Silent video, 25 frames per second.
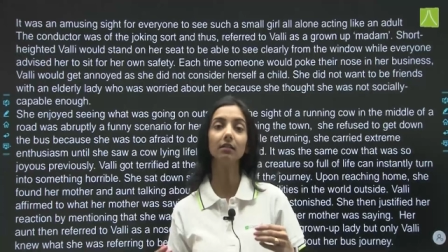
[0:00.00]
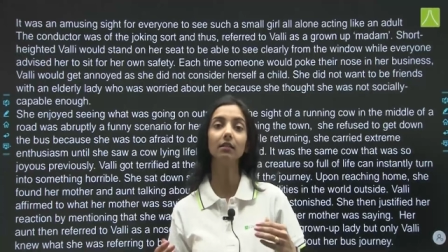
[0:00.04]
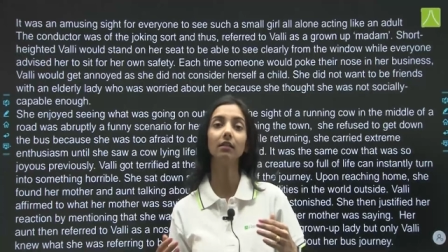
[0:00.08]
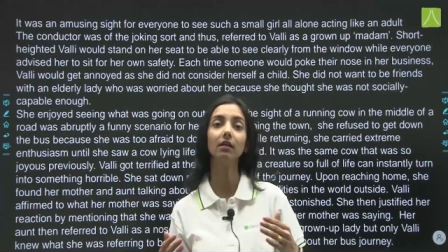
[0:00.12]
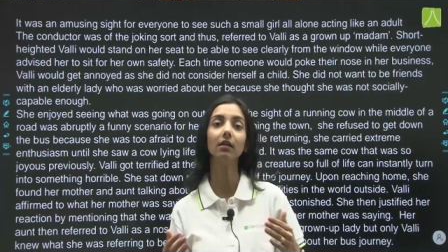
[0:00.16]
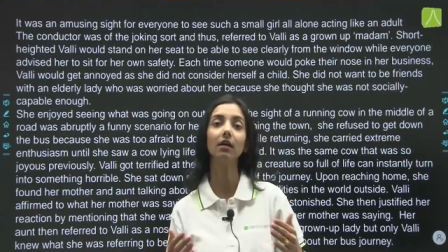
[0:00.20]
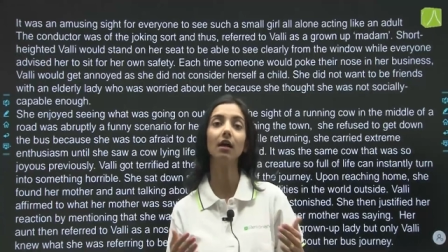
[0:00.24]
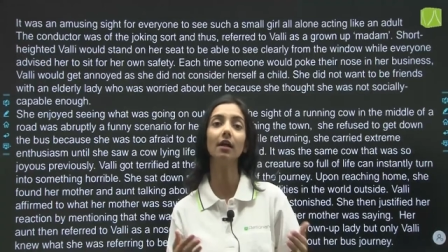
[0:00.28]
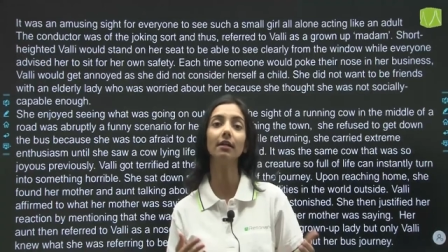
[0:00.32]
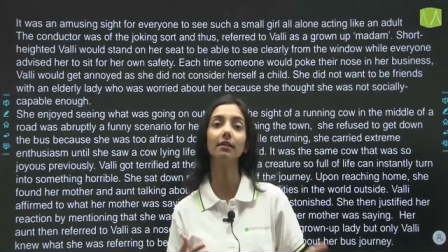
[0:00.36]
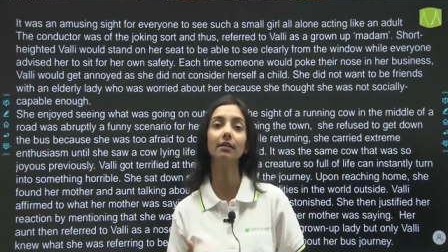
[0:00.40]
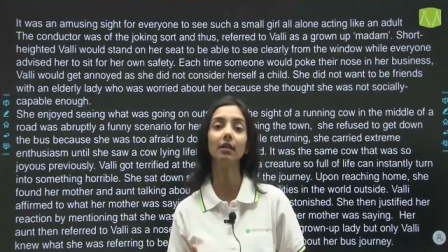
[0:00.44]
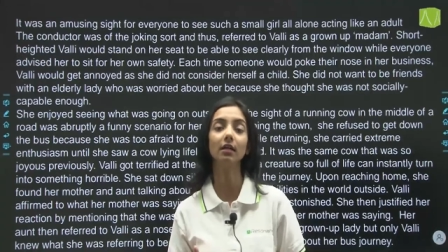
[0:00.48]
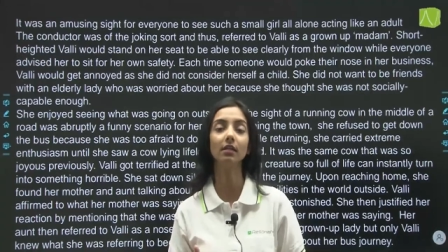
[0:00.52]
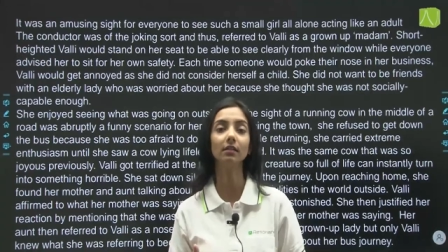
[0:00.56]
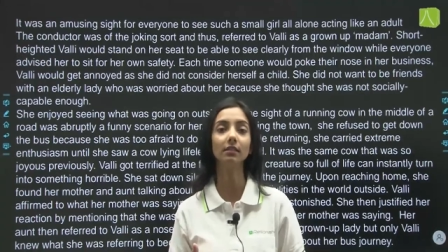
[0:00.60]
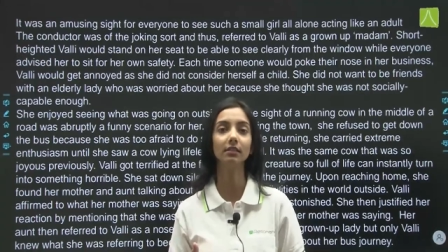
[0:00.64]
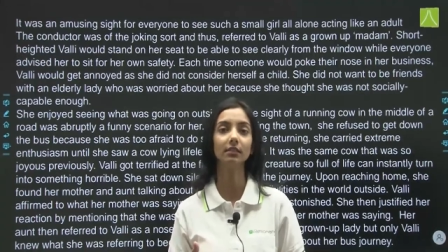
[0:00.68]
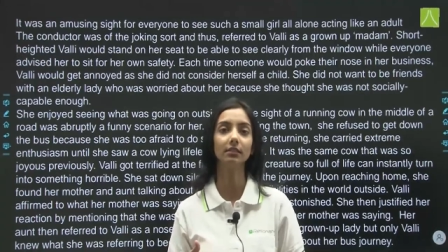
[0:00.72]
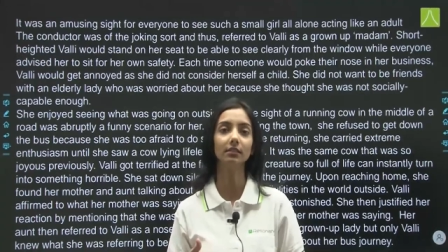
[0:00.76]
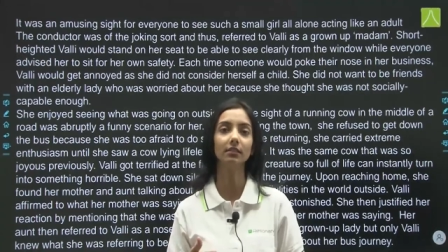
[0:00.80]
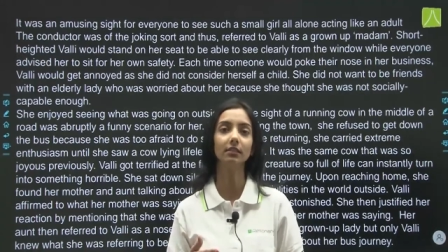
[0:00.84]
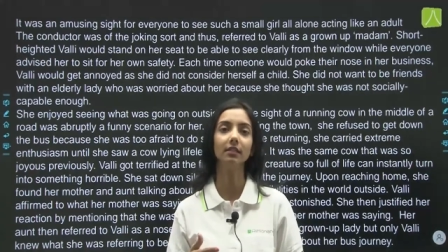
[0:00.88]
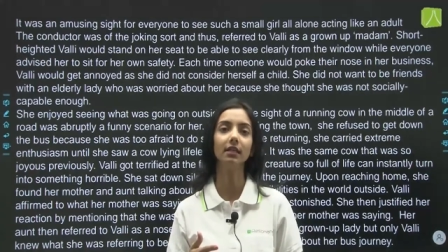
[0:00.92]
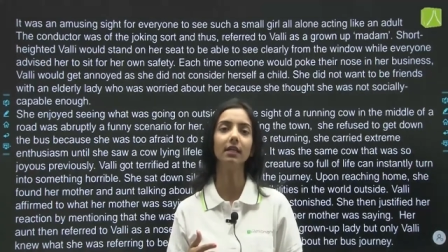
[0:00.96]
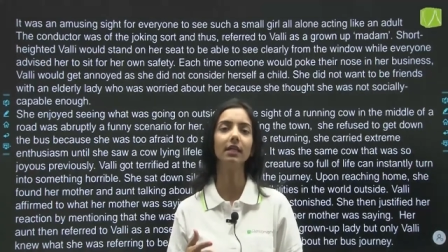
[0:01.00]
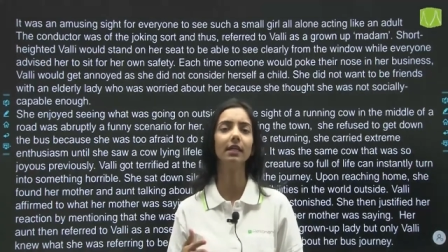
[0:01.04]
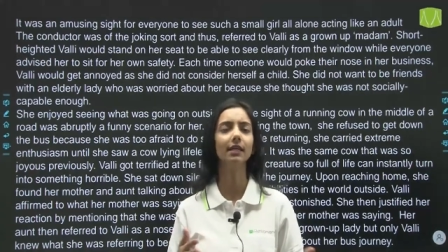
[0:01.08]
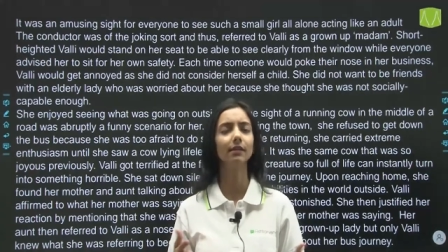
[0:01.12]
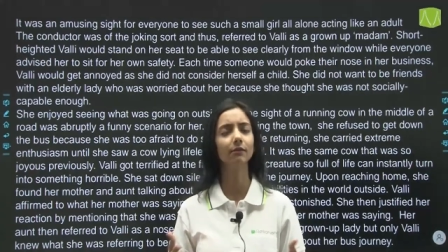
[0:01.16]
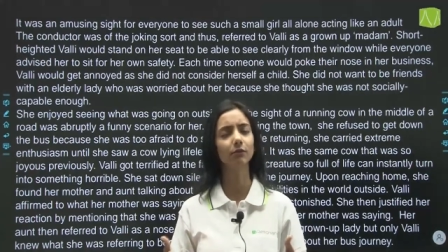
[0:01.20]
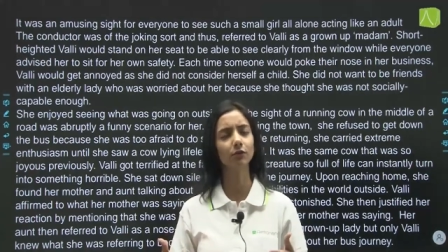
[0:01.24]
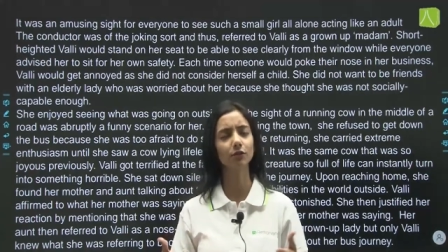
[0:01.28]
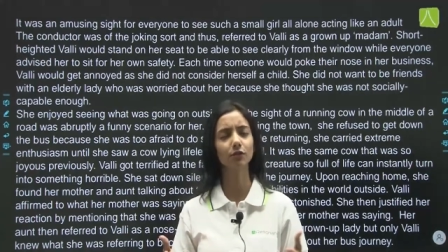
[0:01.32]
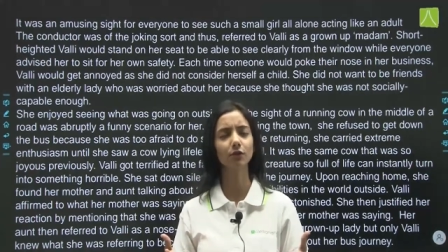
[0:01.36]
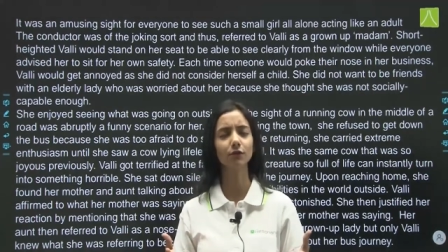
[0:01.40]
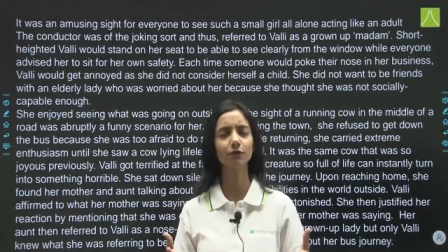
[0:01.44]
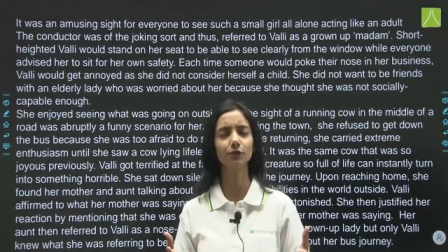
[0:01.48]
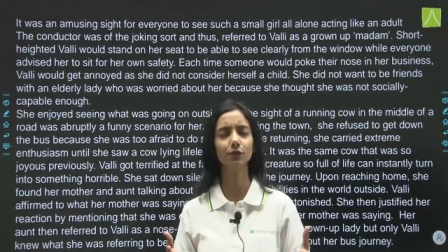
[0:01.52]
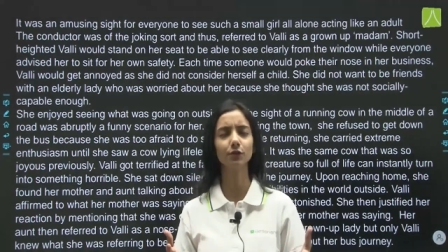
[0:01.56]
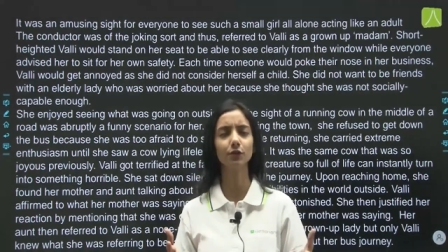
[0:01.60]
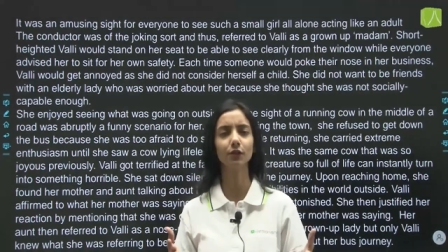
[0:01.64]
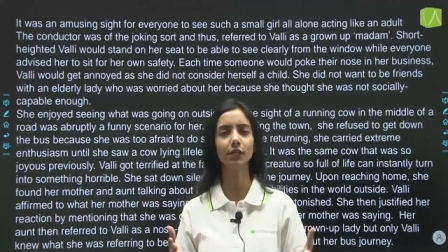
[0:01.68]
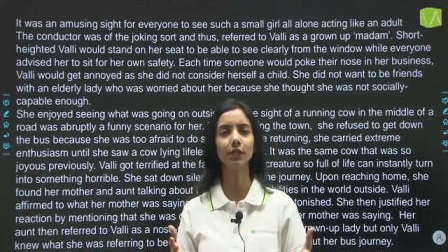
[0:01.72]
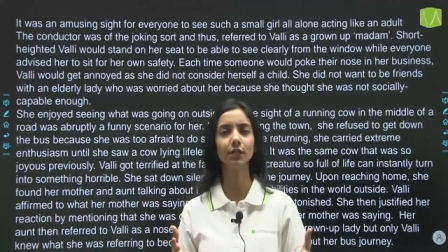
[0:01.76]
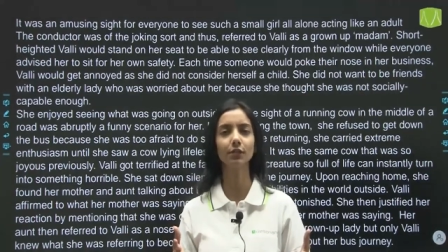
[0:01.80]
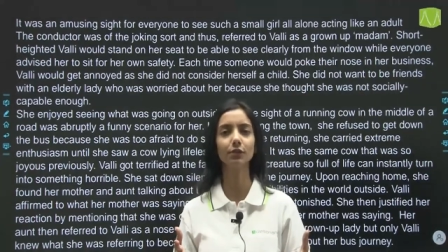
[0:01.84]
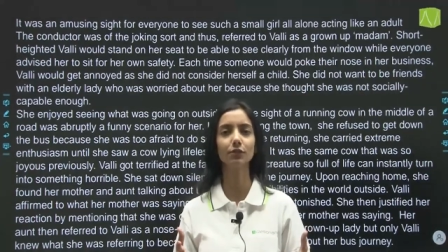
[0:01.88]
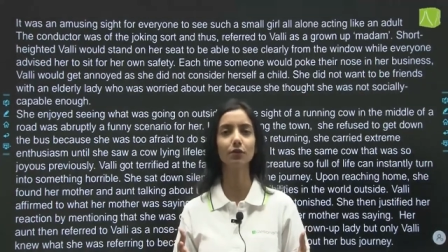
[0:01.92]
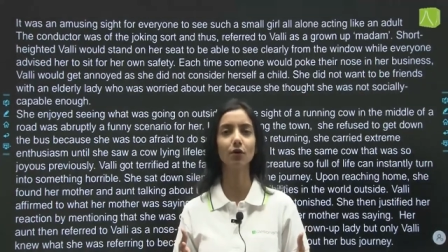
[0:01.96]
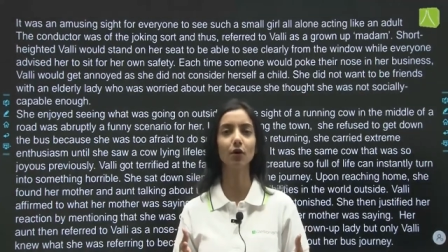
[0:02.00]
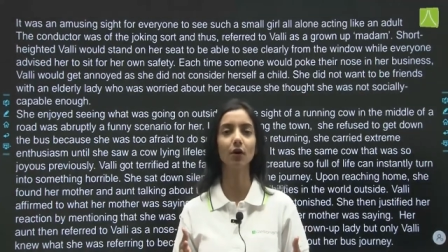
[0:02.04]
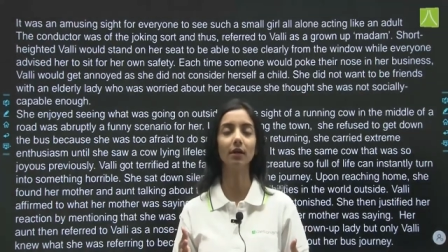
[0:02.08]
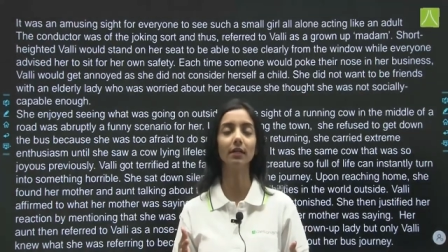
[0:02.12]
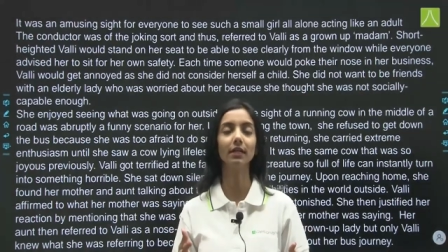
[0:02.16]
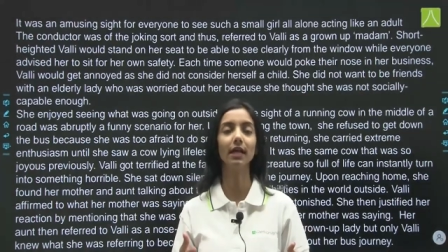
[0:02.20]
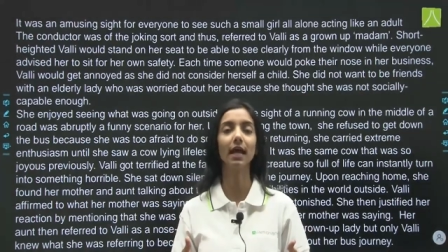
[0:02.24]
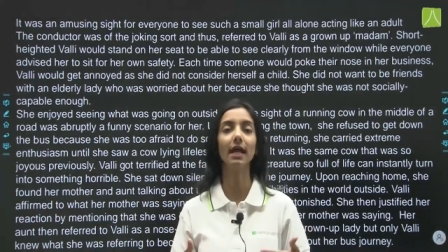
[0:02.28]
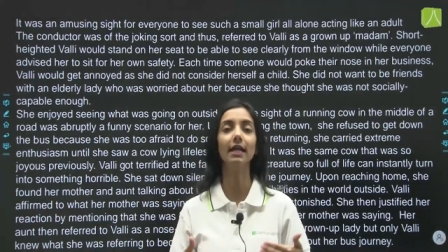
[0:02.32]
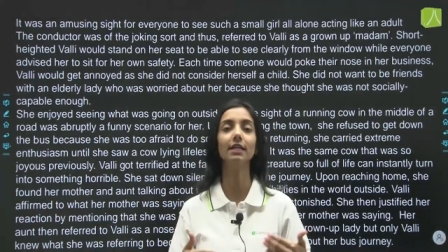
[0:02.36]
the conductor, he was of joking sort,